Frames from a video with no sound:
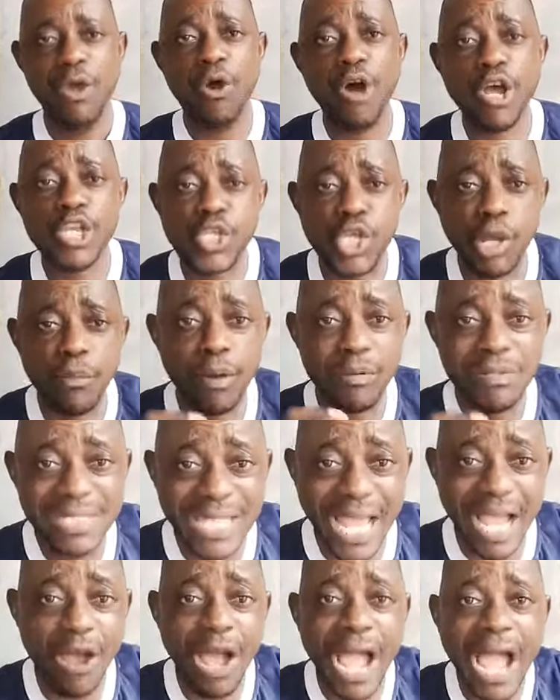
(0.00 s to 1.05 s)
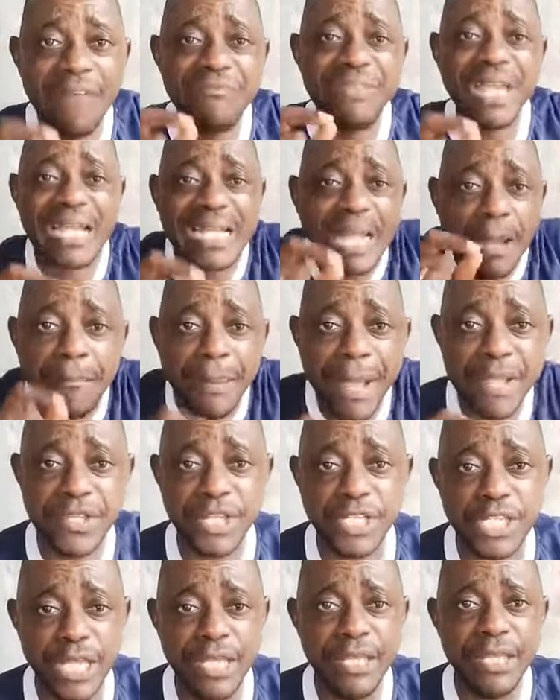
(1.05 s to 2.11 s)
Oshomo now have the
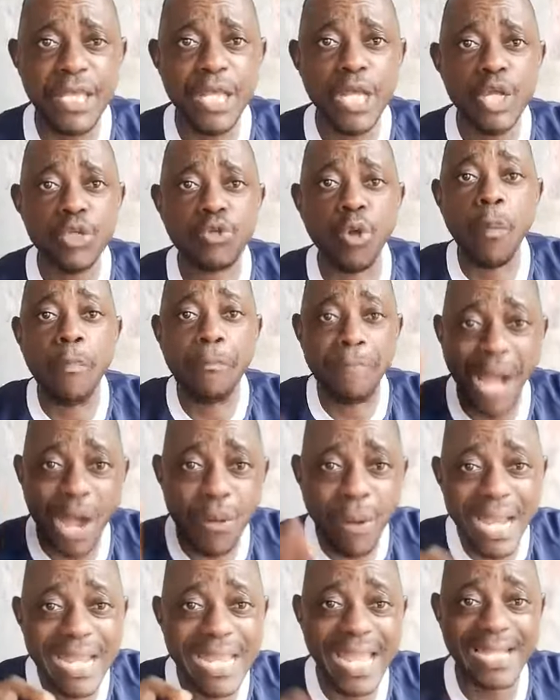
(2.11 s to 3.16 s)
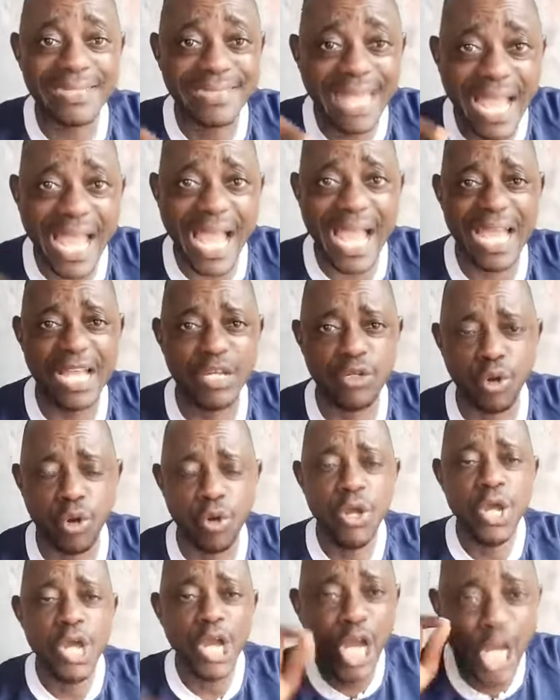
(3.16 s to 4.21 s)
capacity to power the entire
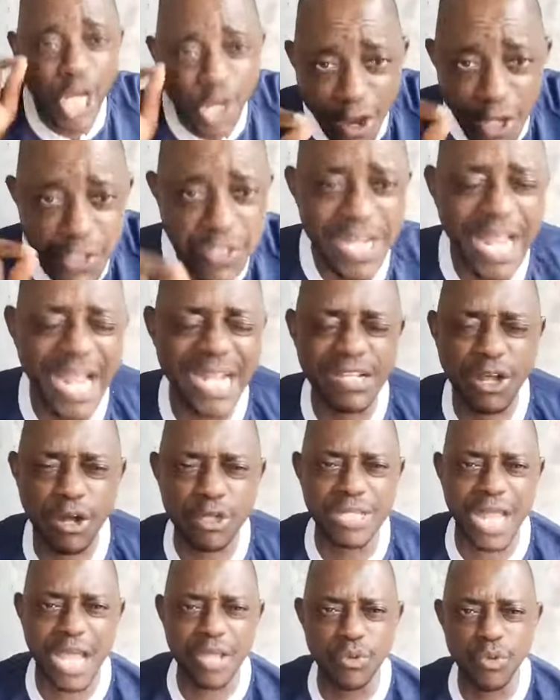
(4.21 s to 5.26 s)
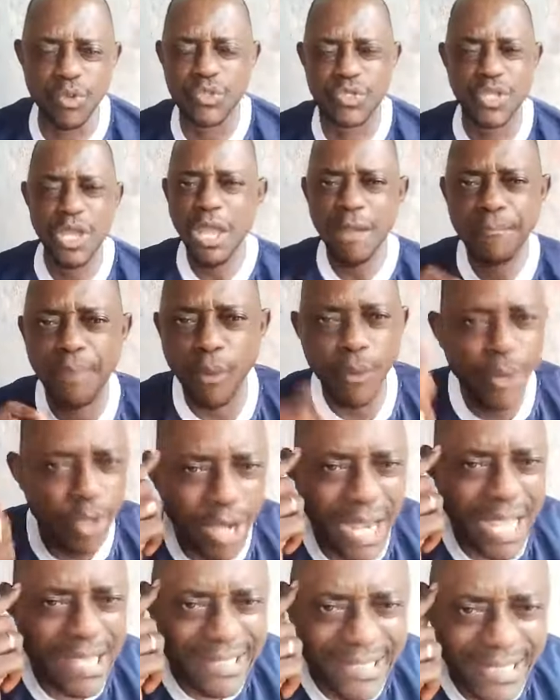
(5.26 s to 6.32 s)
Edo, grossly underused, but we
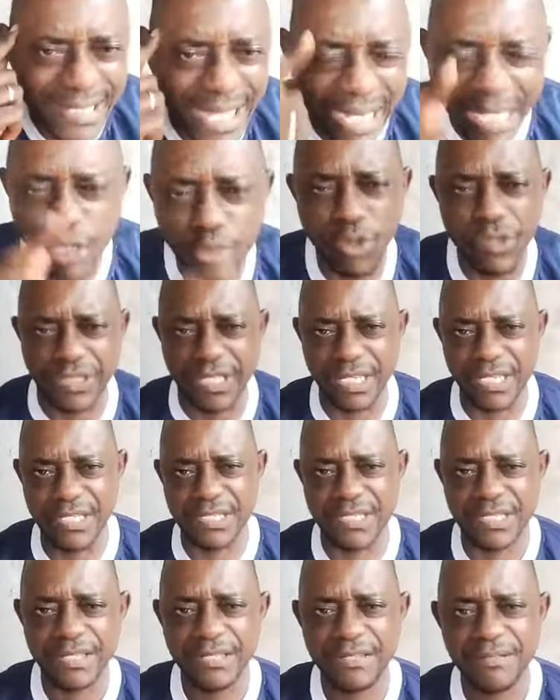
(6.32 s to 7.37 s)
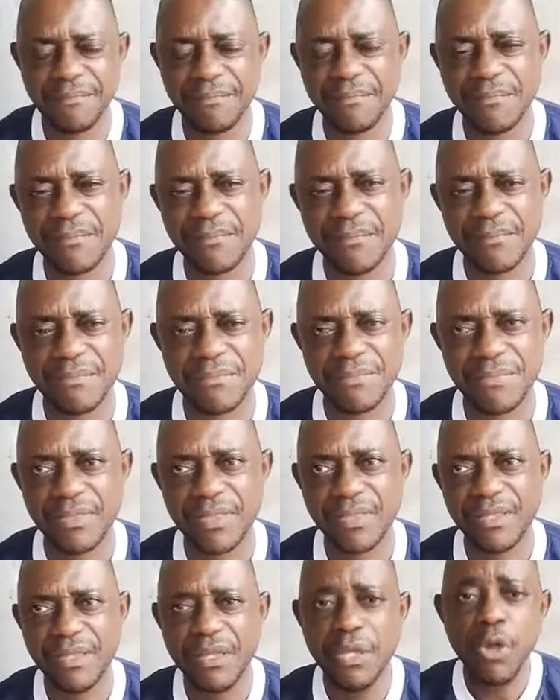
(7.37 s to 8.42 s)
know they think those things.
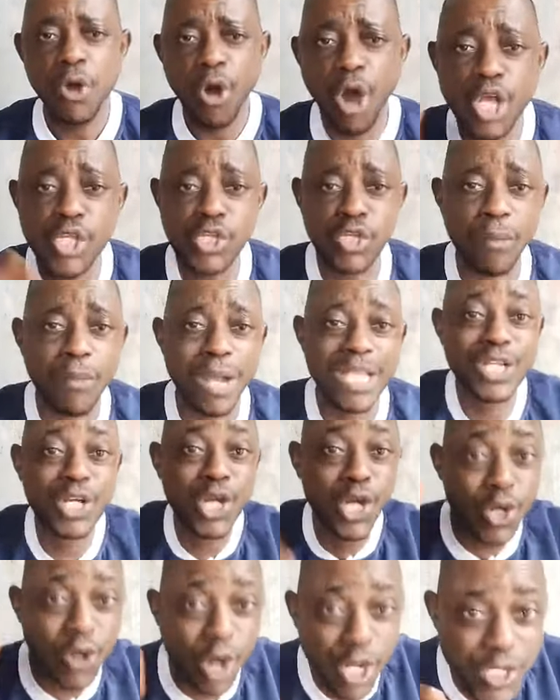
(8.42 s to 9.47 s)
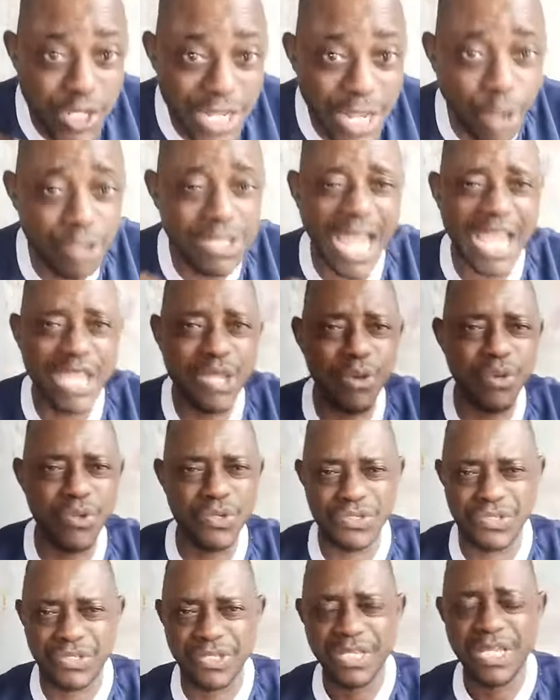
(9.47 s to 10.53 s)
Oshomo is grossly
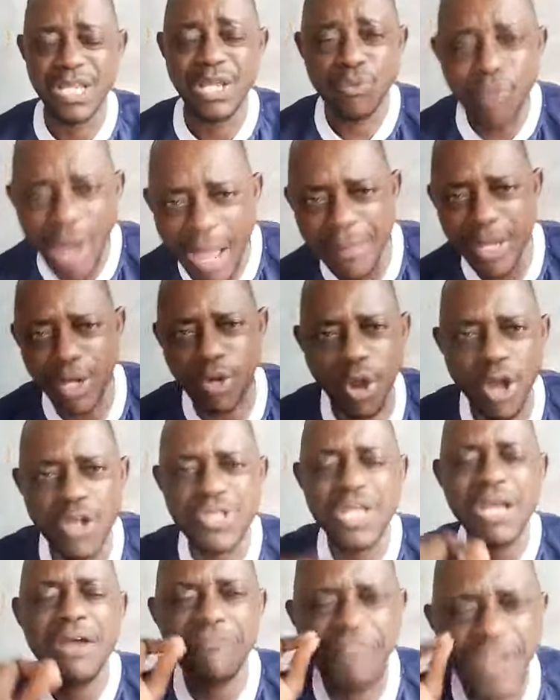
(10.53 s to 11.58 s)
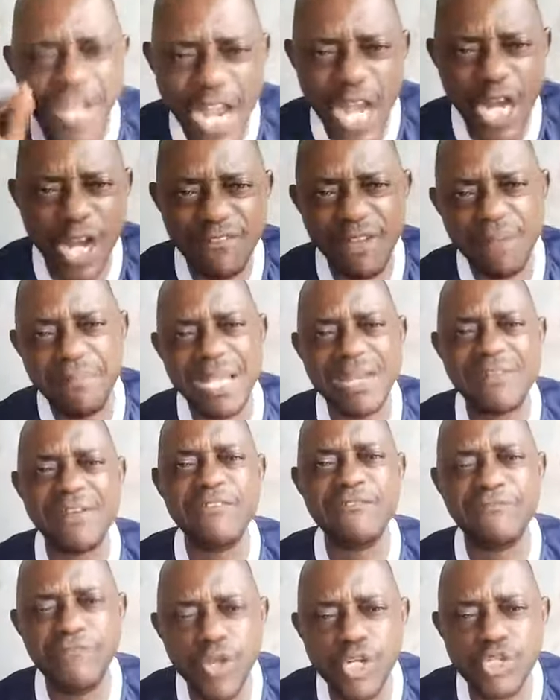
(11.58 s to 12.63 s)
underused. Why? Because federal government
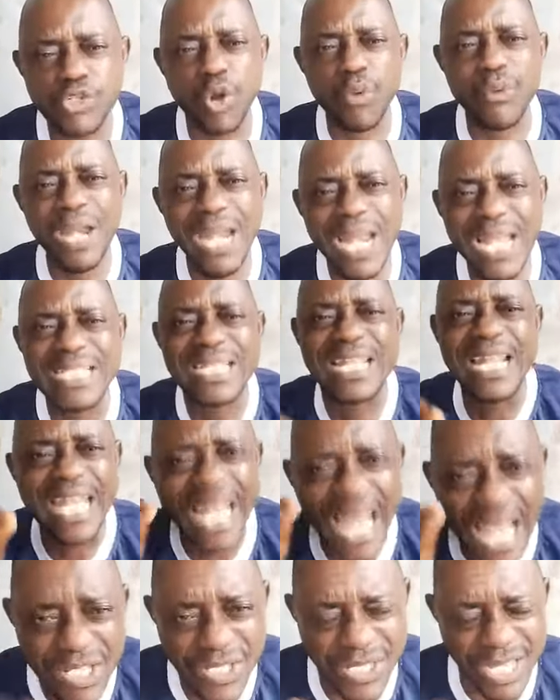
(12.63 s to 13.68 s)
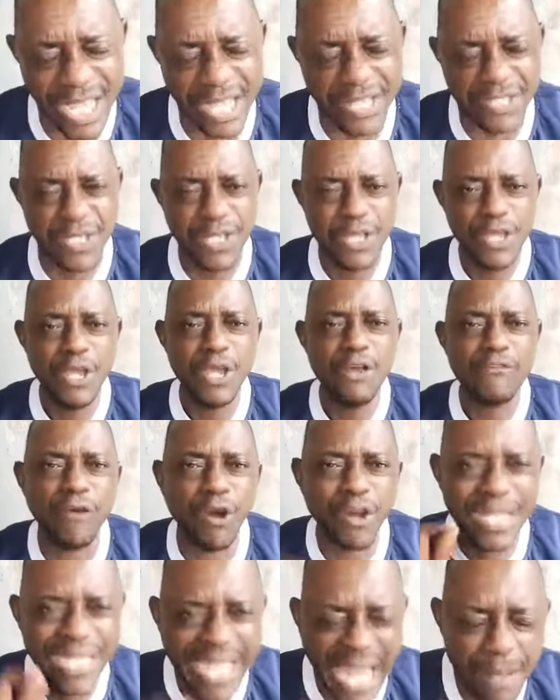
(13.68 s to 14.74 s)
refused to release license
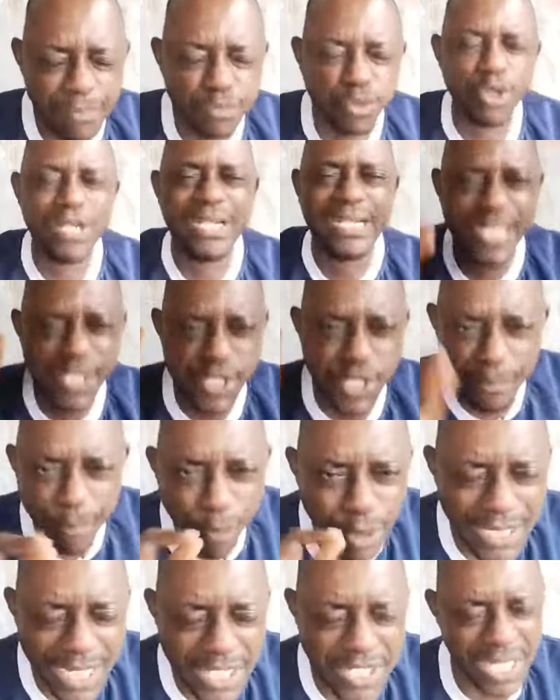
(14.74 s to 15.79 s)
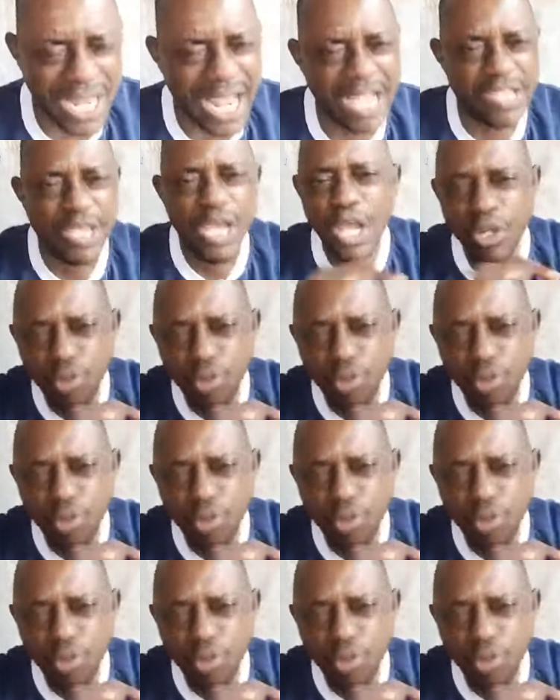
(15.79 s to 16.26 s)
for them to distribute this light